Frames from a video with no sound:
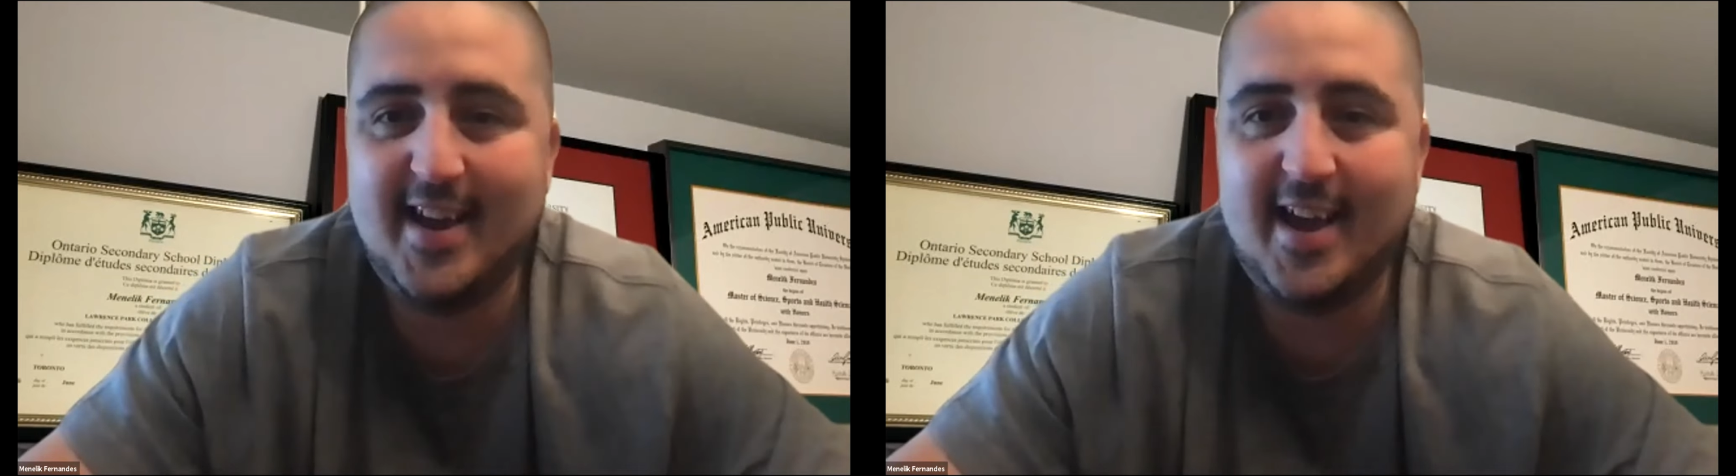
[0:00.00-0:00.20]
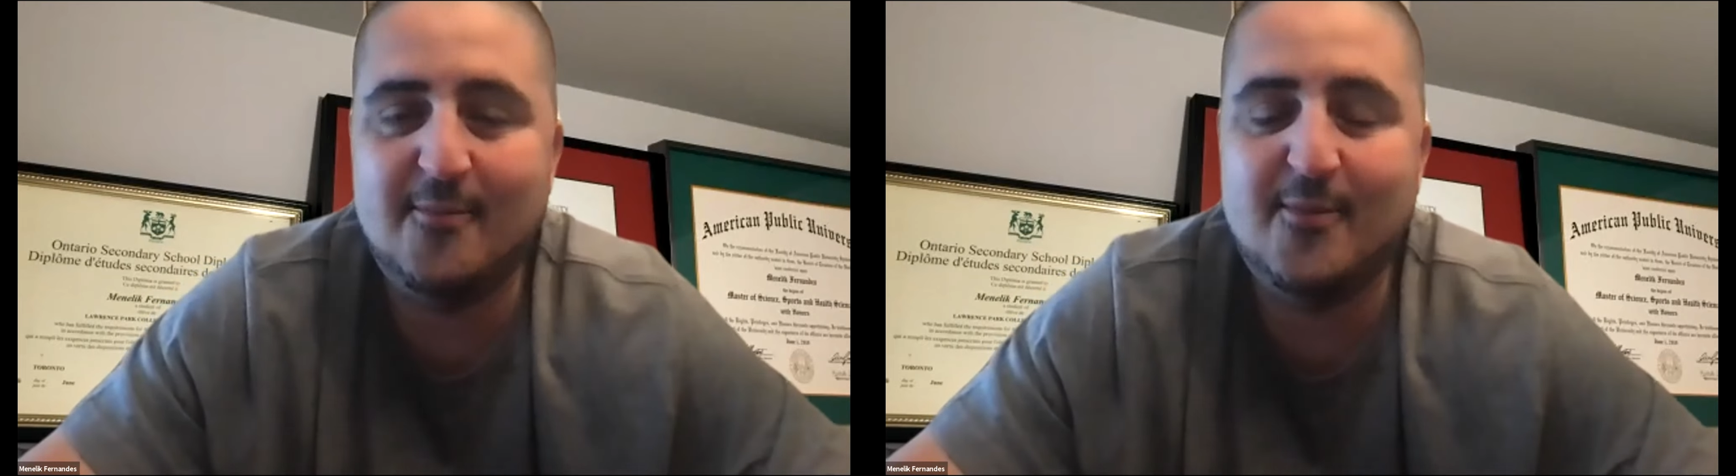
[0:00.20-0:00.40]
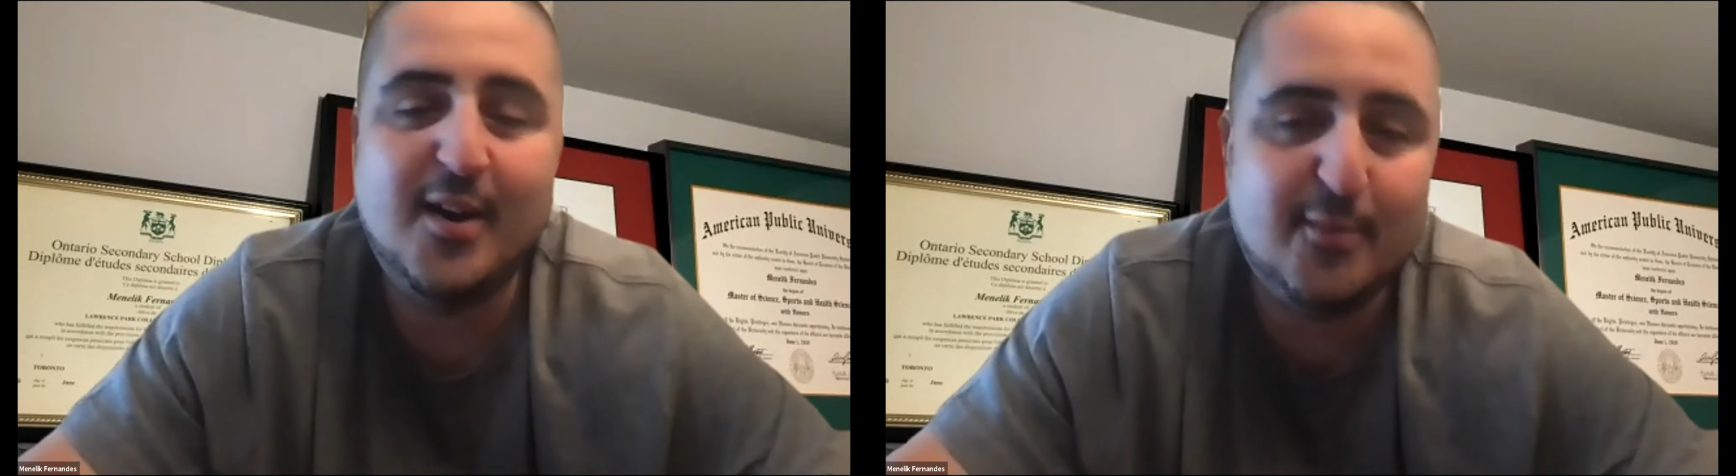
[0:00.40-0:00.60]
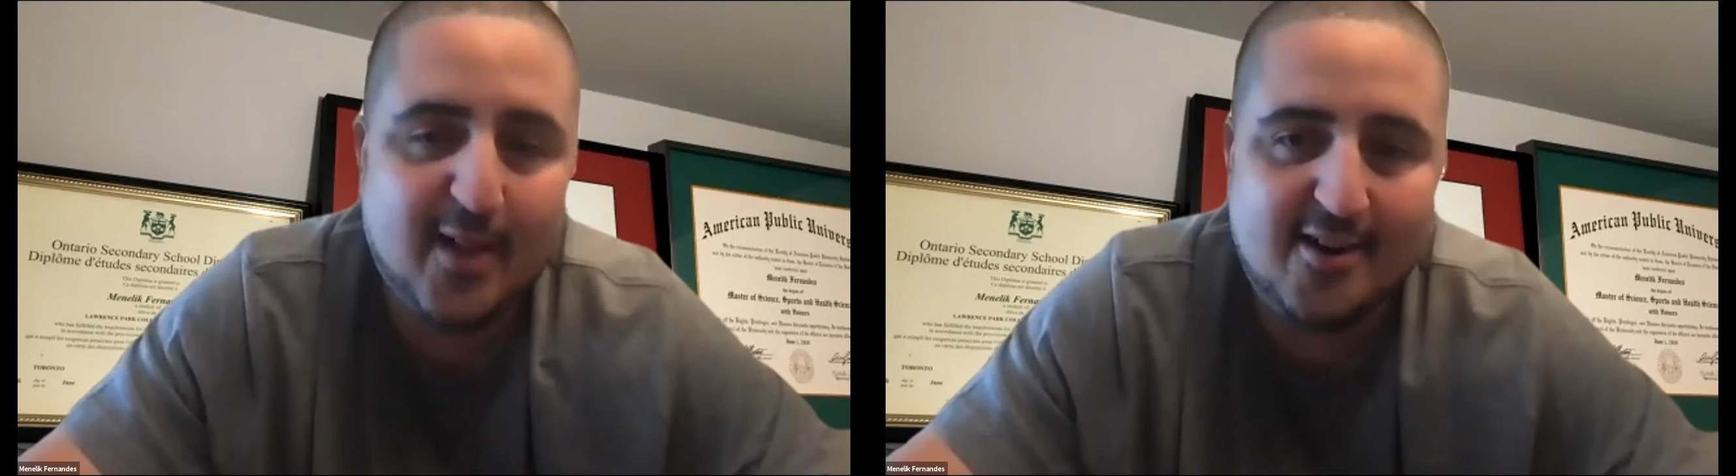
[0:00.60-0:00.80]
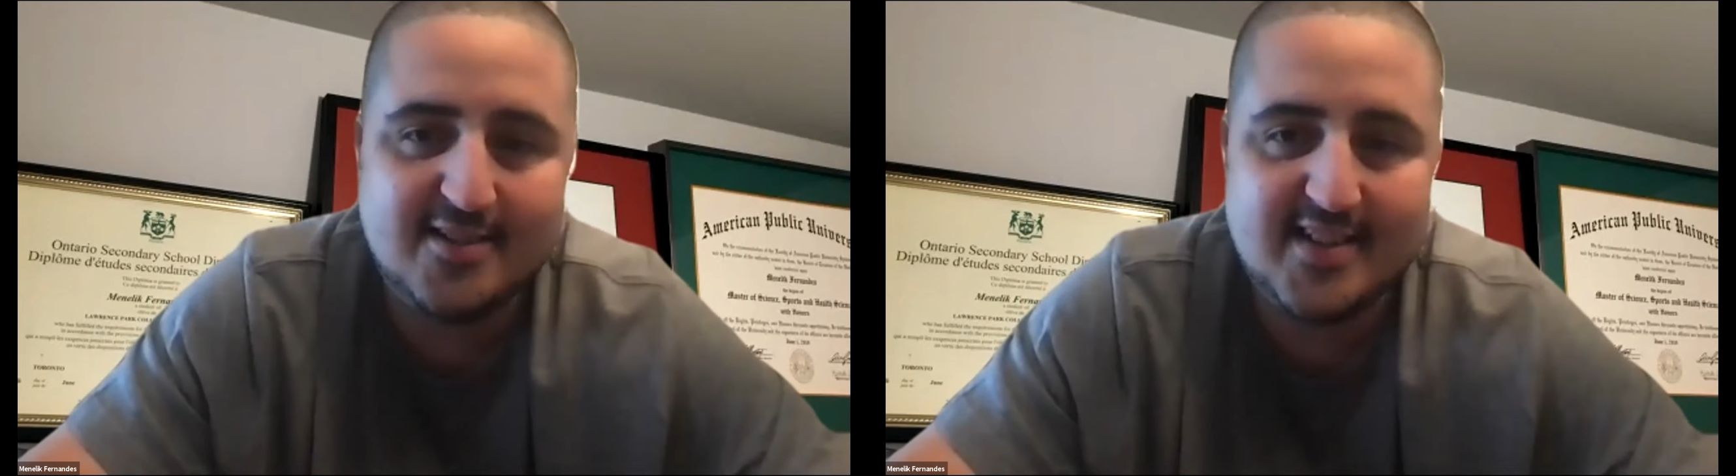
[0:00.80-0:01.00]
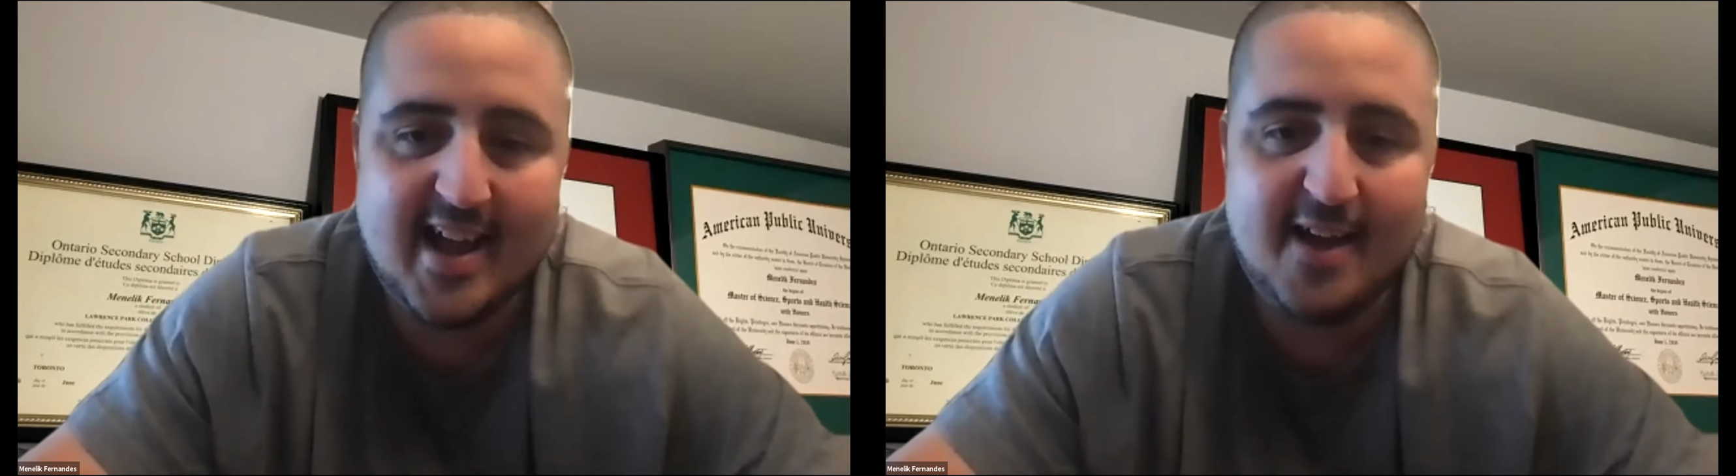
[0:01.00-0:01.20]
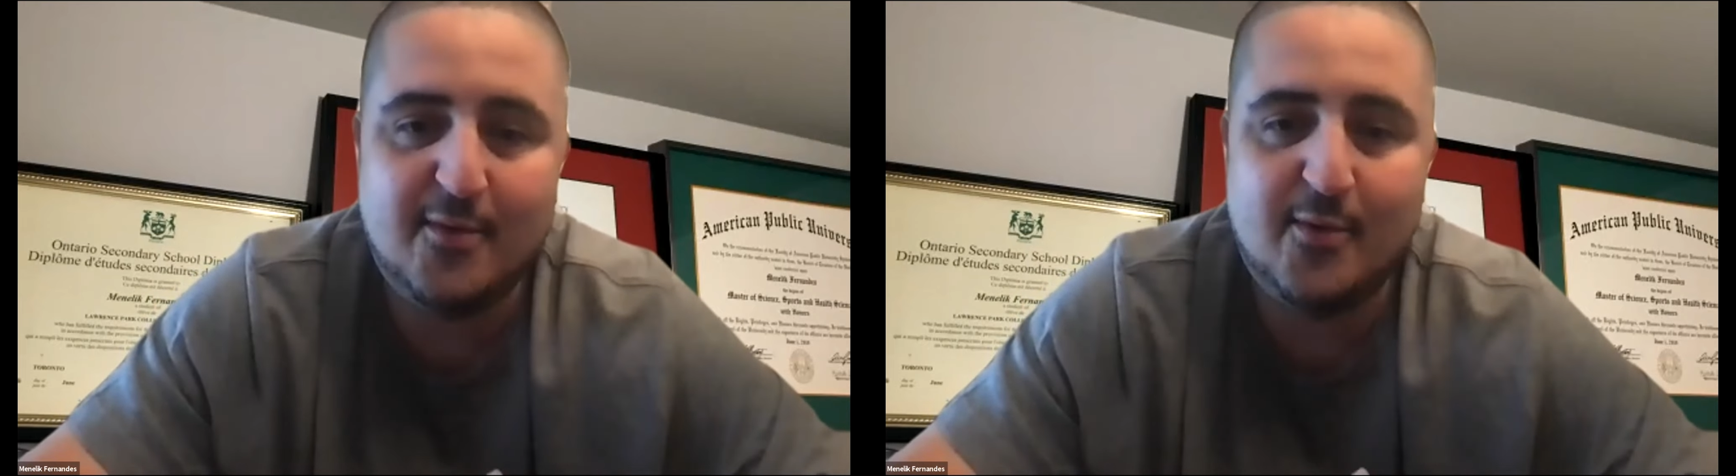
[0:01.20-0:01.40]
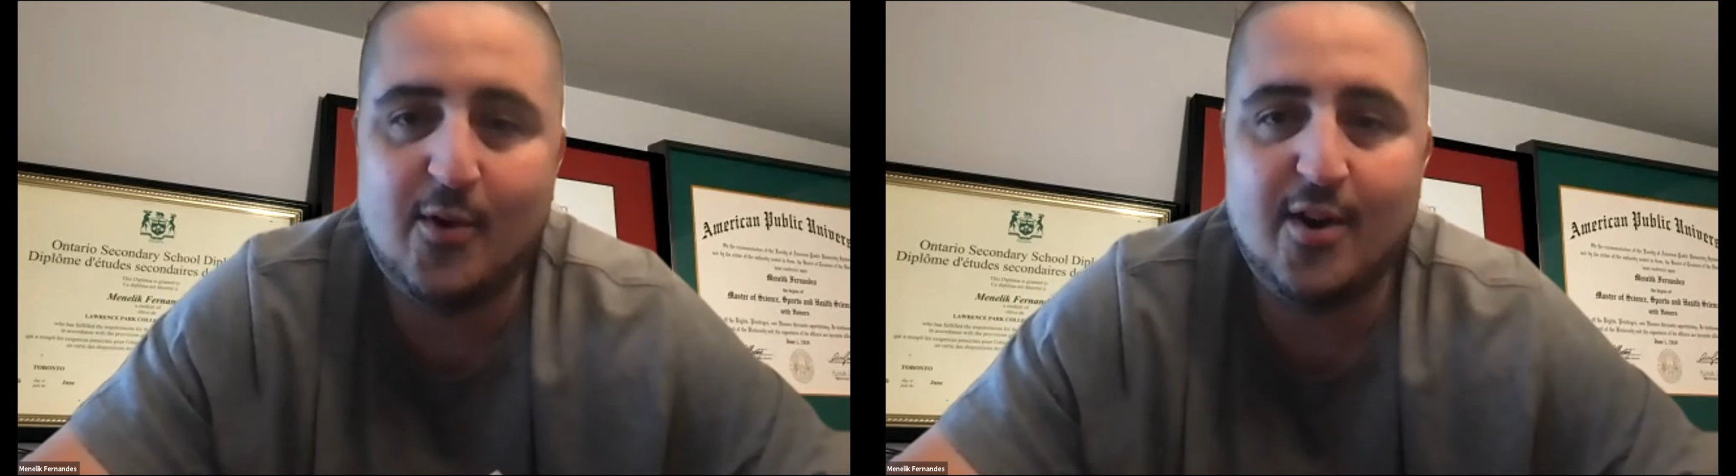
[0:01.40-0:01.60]
and I'm very flattered to have
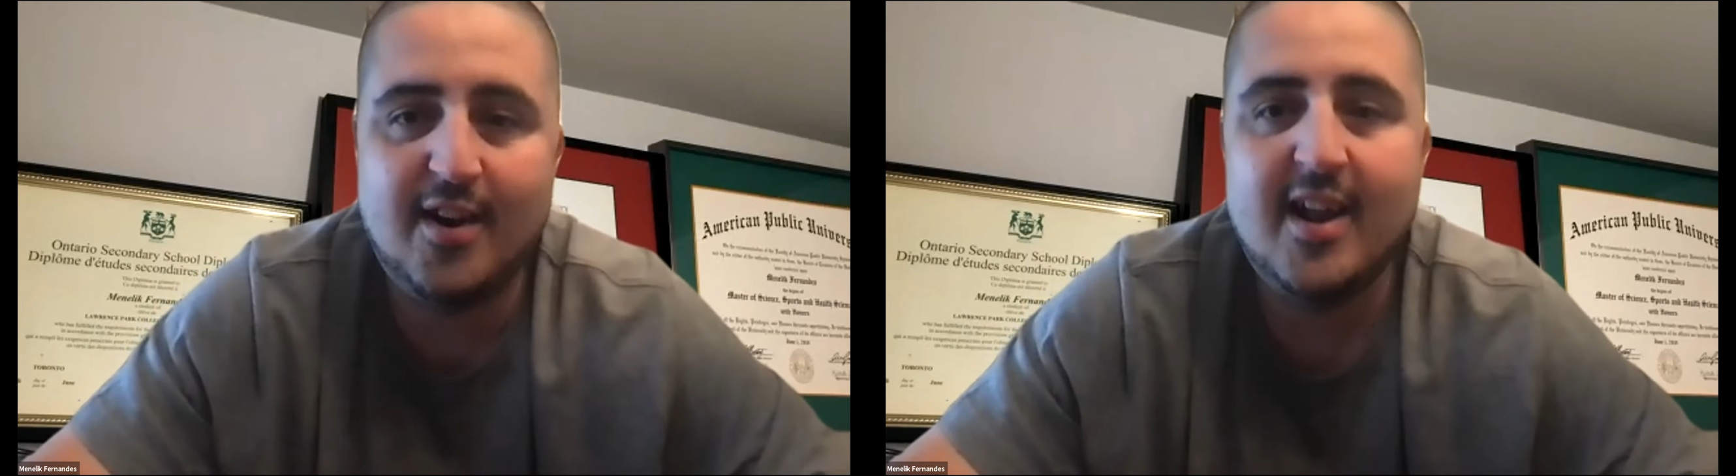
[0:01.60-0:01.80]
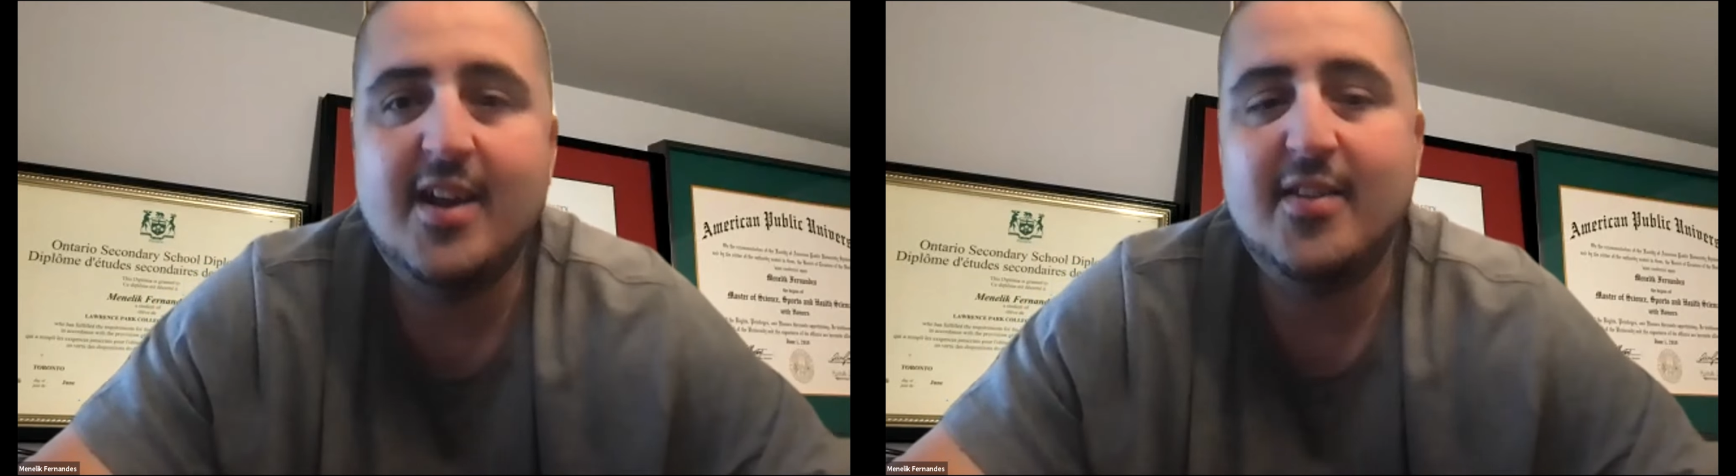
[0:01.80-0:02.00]
you on.